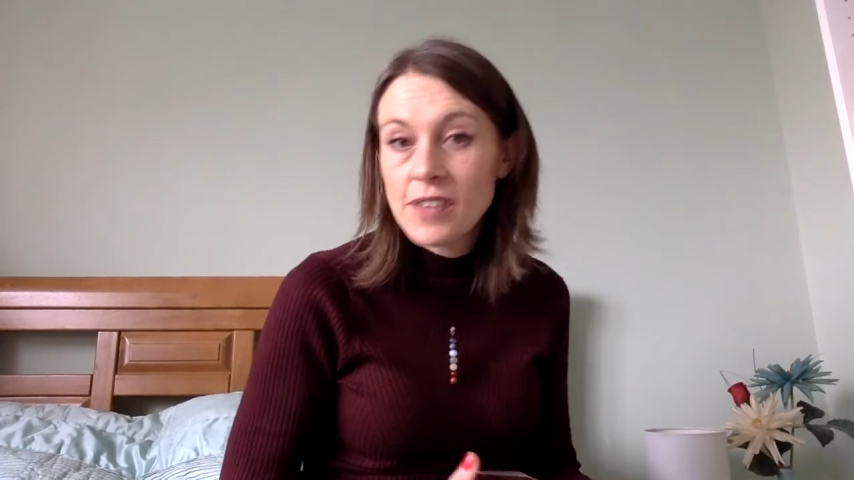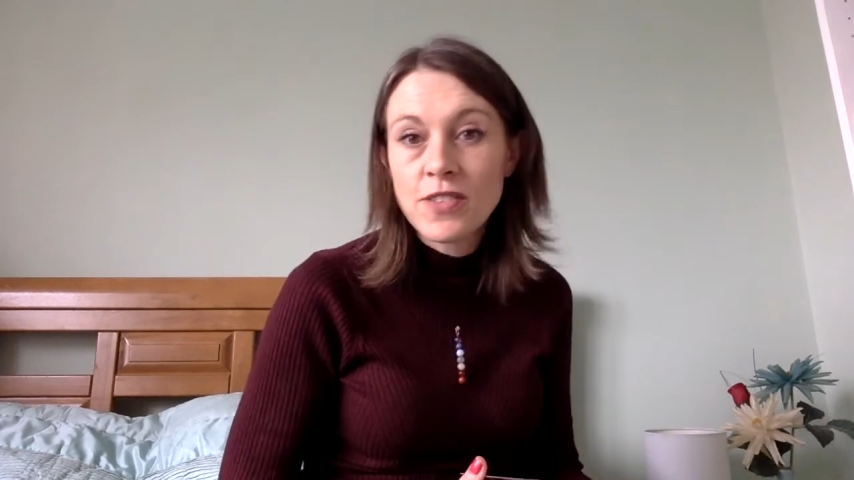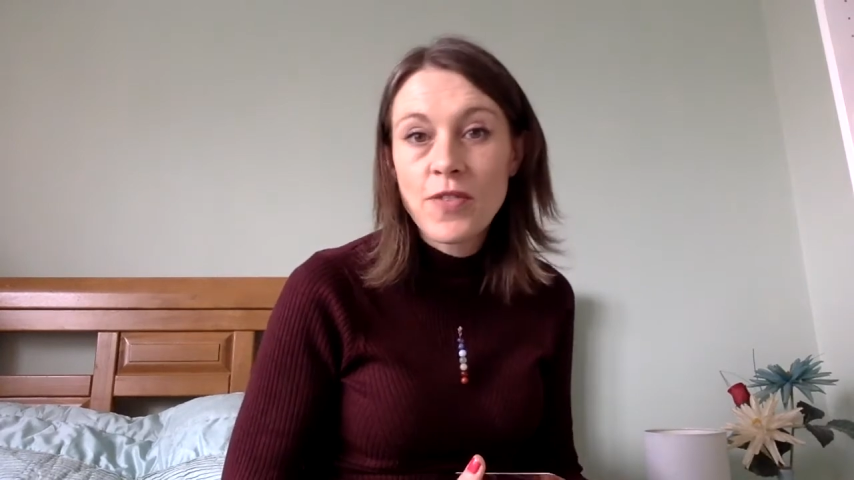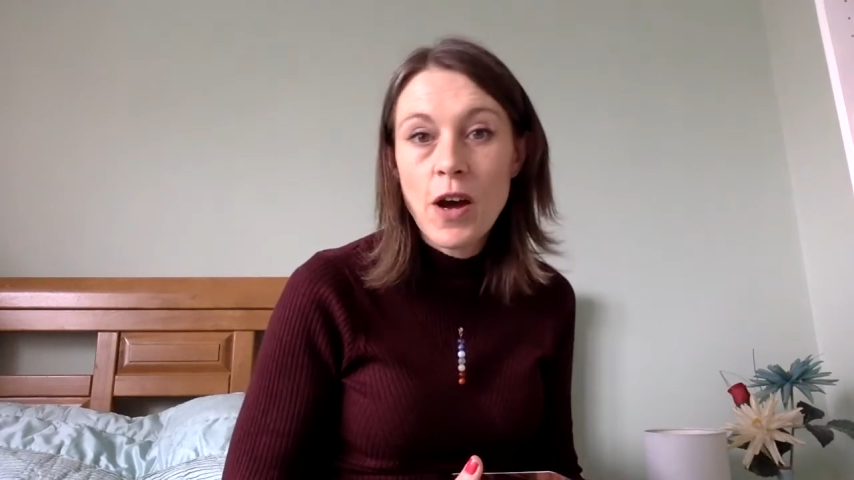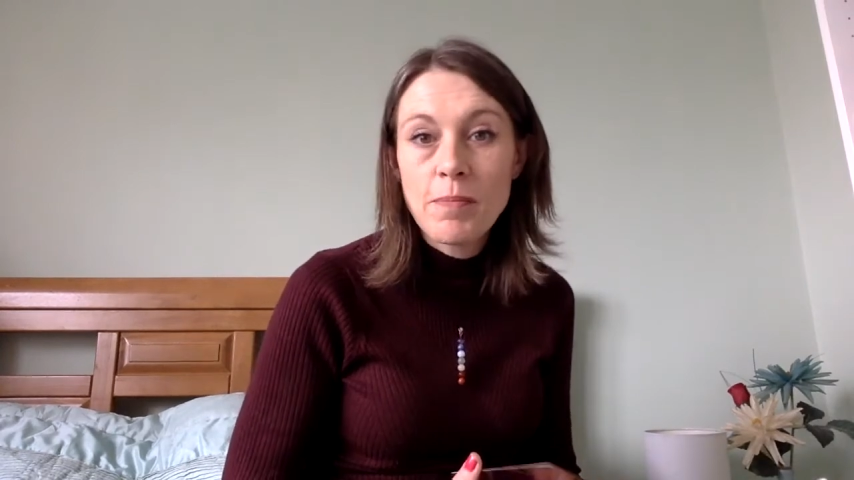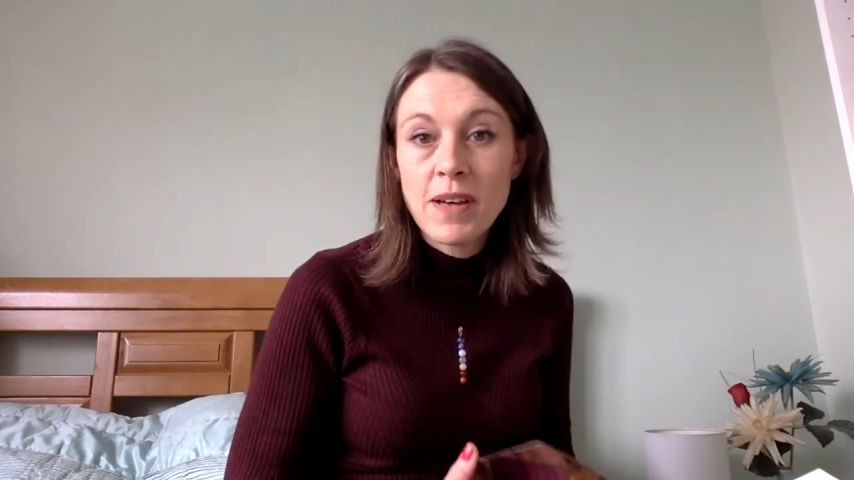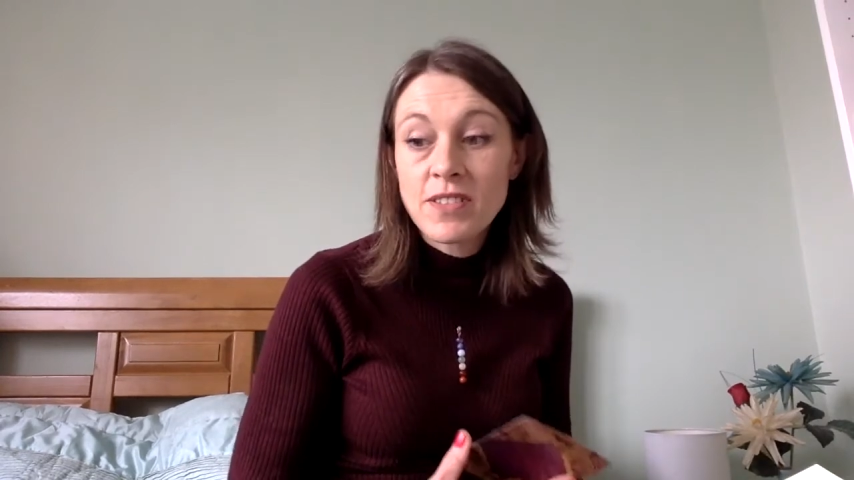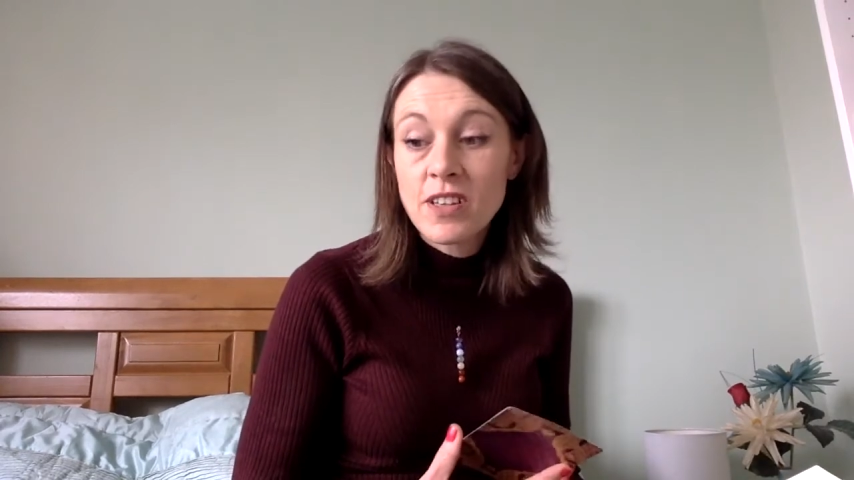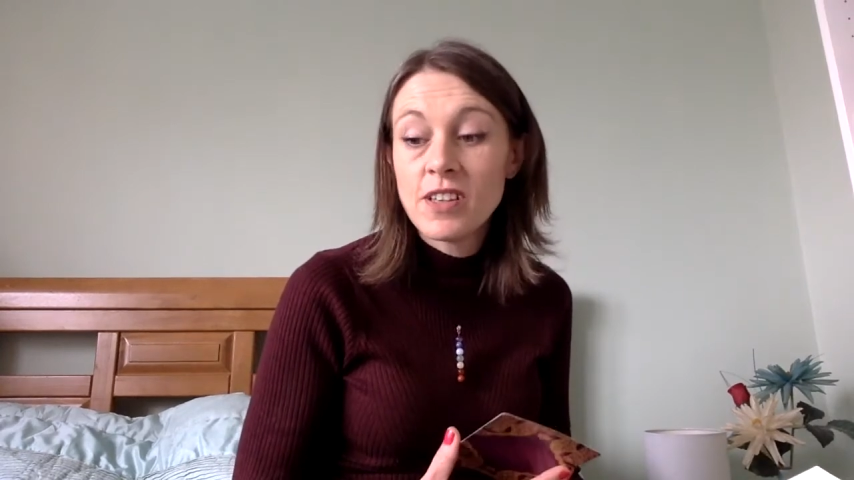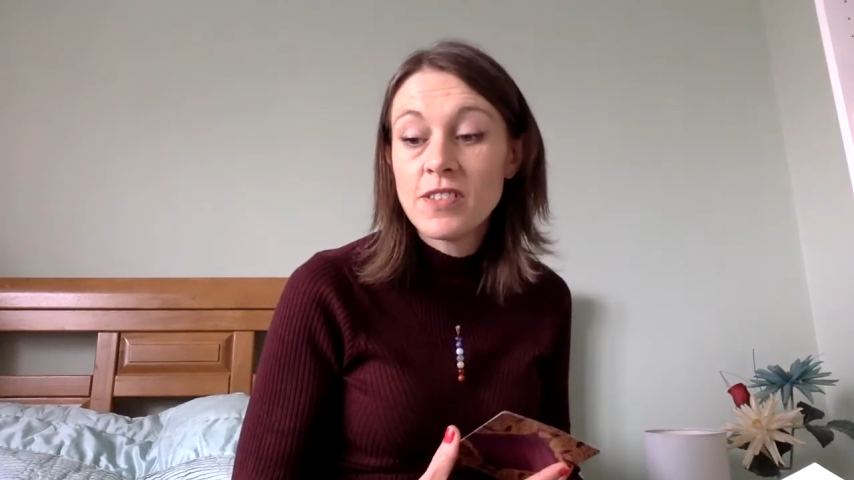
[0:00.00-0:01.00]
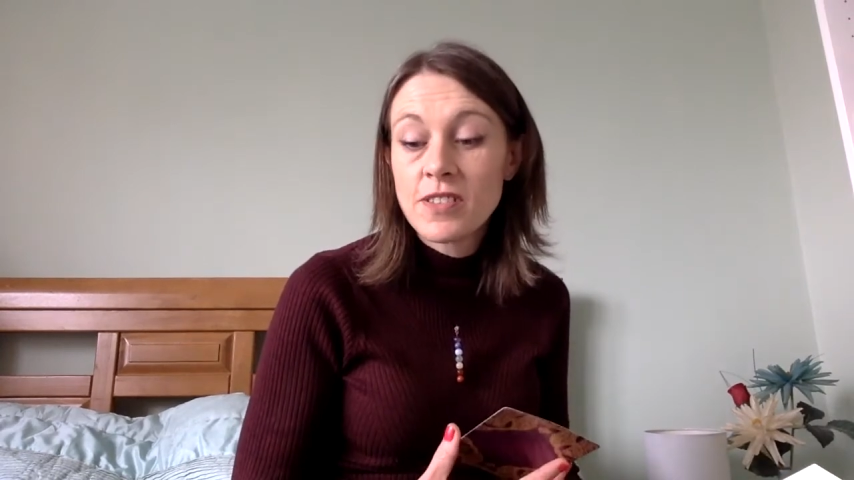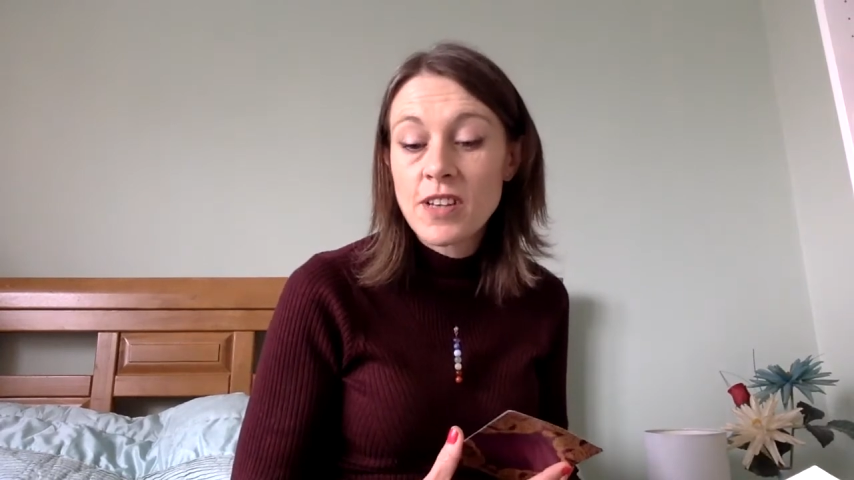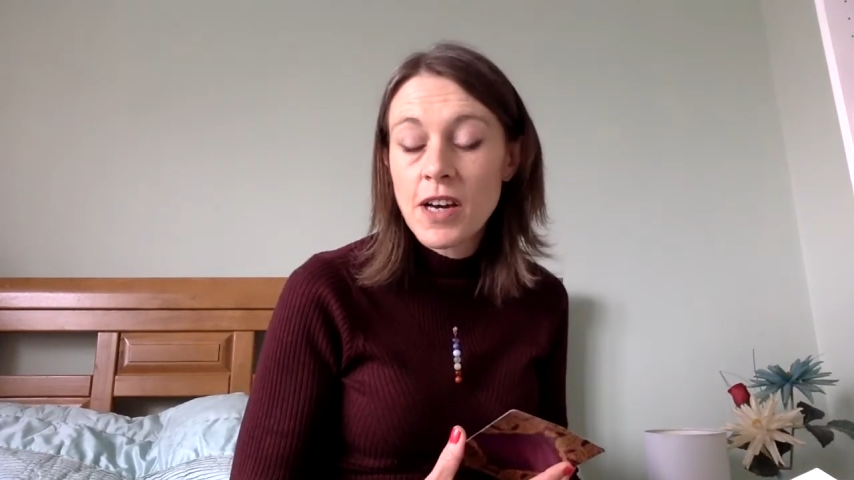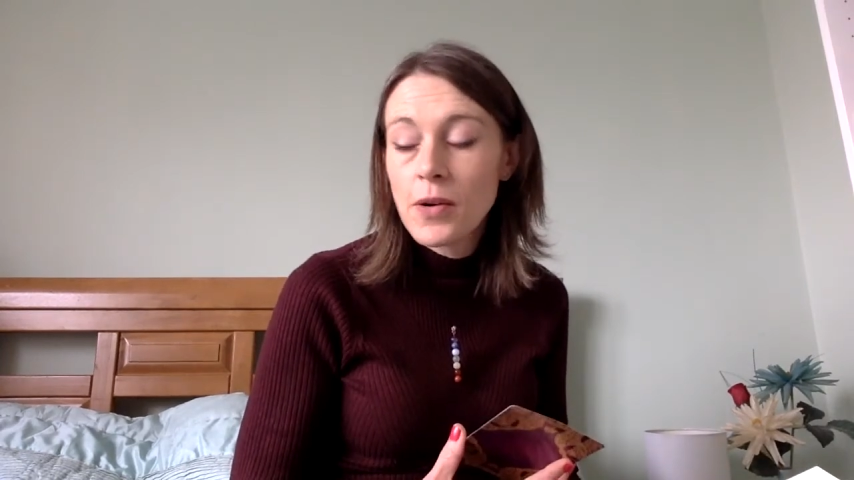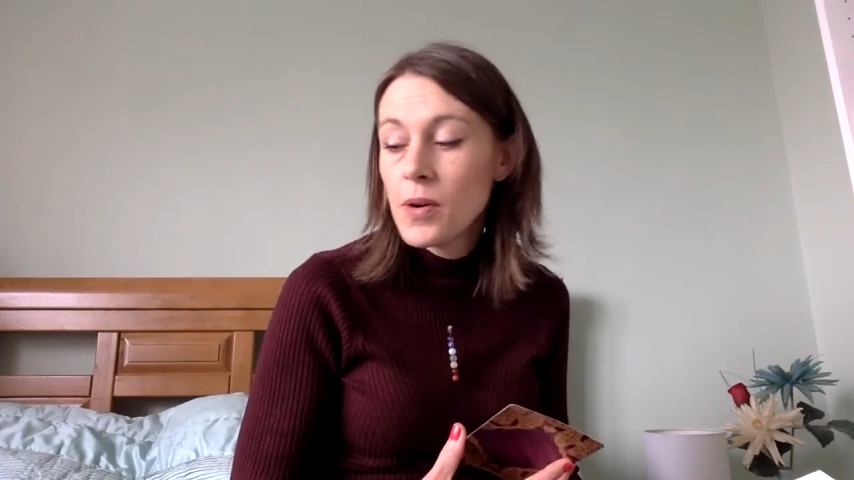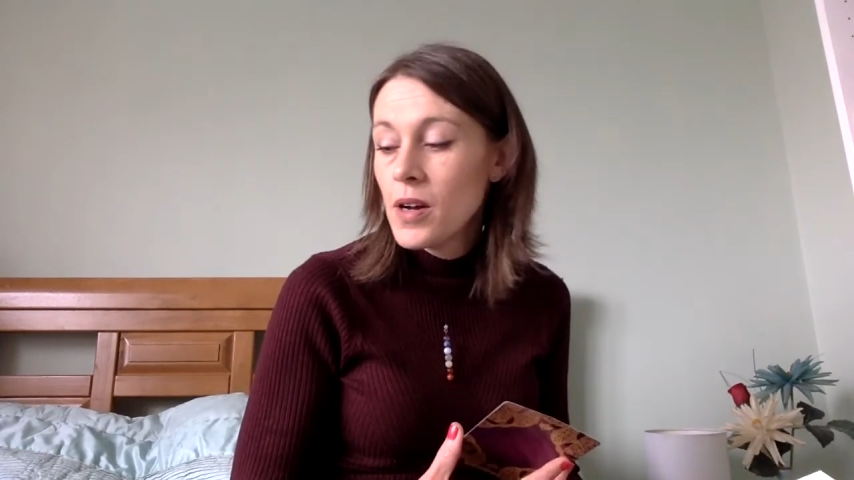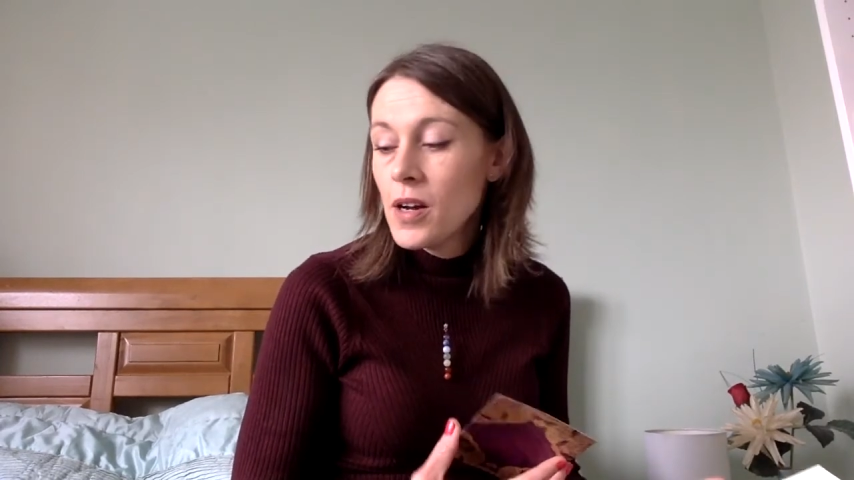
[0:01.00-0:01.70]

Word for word: and divine masculines now.